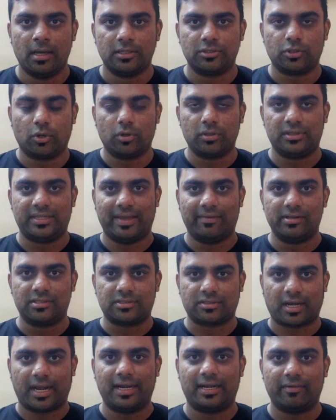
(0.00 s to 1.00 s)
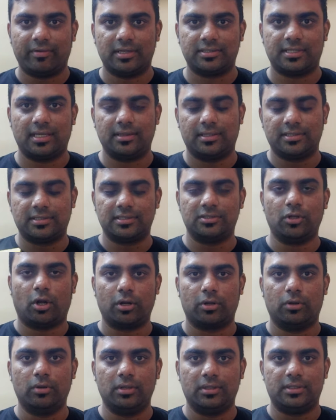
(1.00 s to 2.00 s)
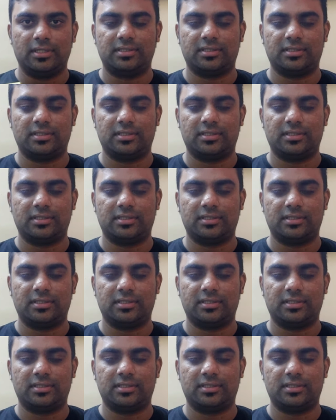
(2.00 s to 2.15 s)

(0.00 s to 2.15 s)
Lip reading: So they will straight away say, this is not good,